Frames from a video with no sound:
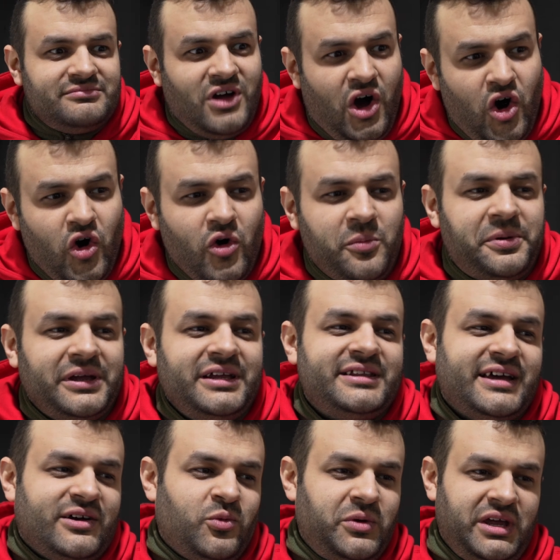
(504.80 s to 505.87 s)
Hoping
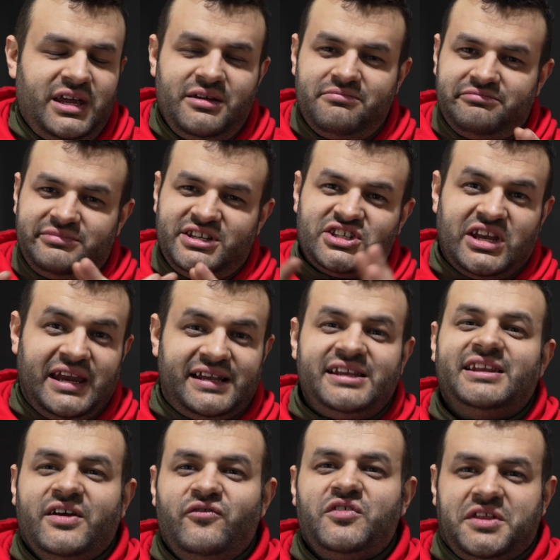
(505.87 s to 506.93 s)
that we
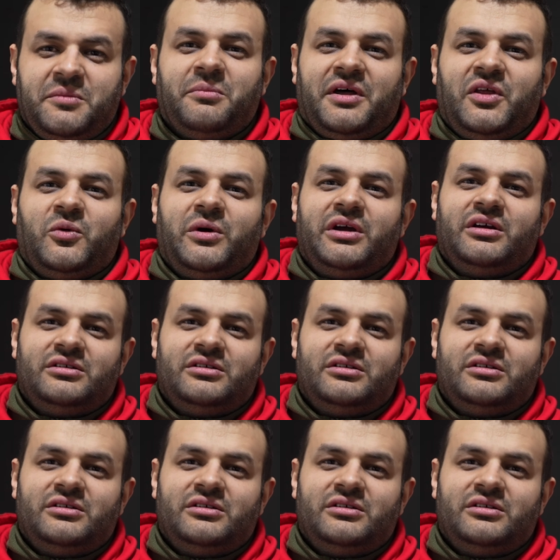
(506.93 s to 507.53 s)
disconnected everything, by the way.